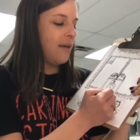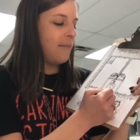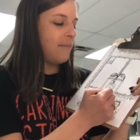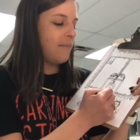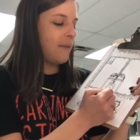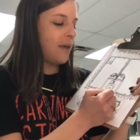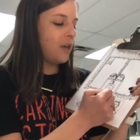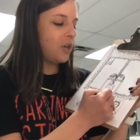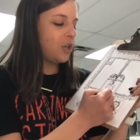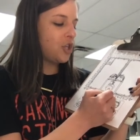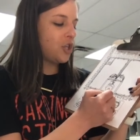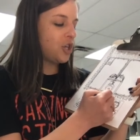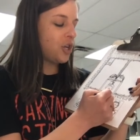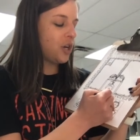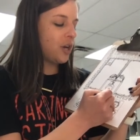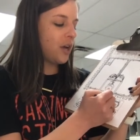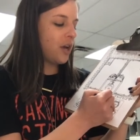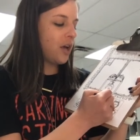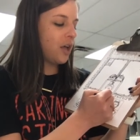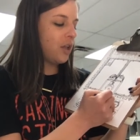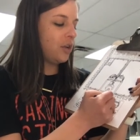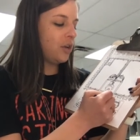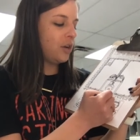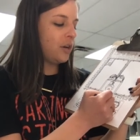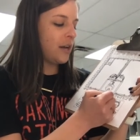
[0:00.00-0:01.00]
Make sure to
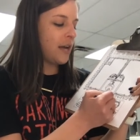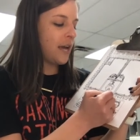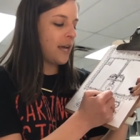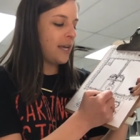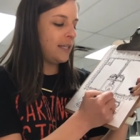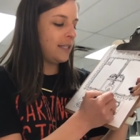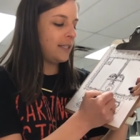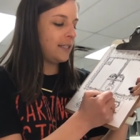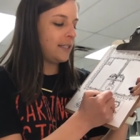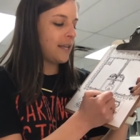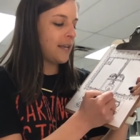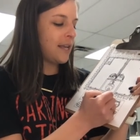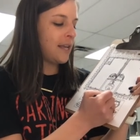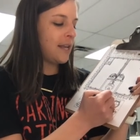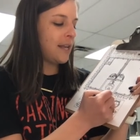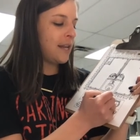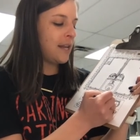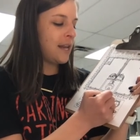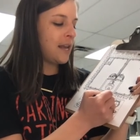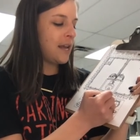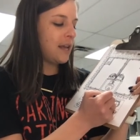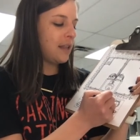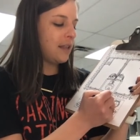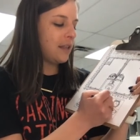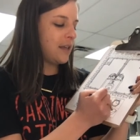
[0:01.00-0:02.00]
color nice and
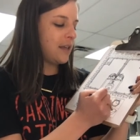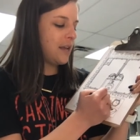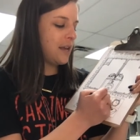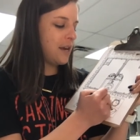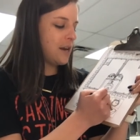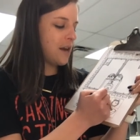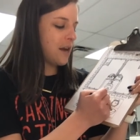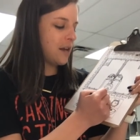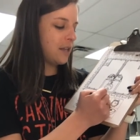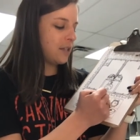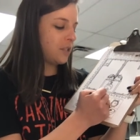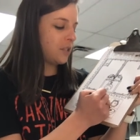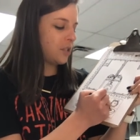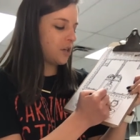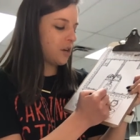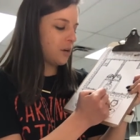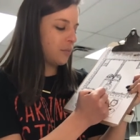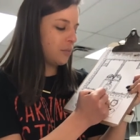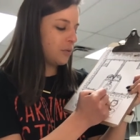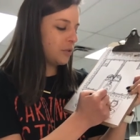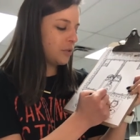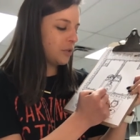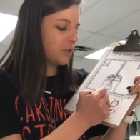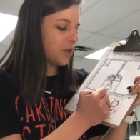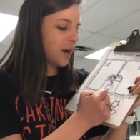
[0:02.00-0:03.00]
neatly, not
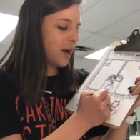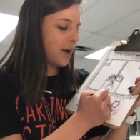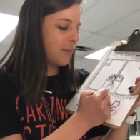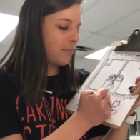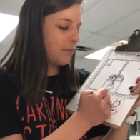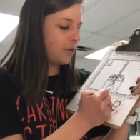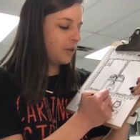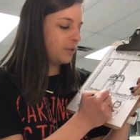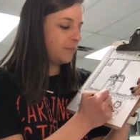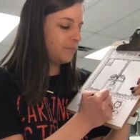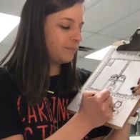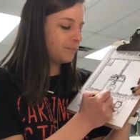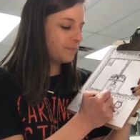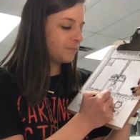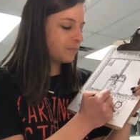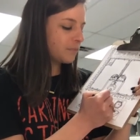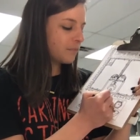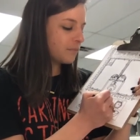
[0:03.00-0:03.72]
scribble scrabble,